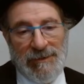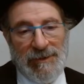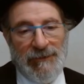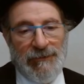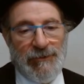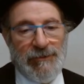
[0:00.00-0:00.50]

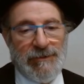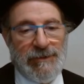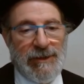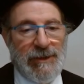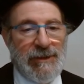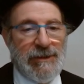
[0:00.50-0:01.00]
If the rook
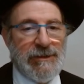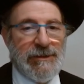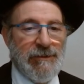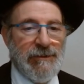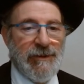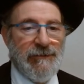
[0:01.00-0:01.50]

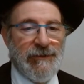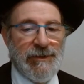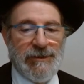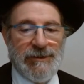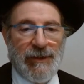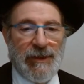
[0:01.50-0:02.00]
takes, you have
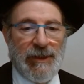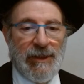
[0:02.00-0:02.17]
this.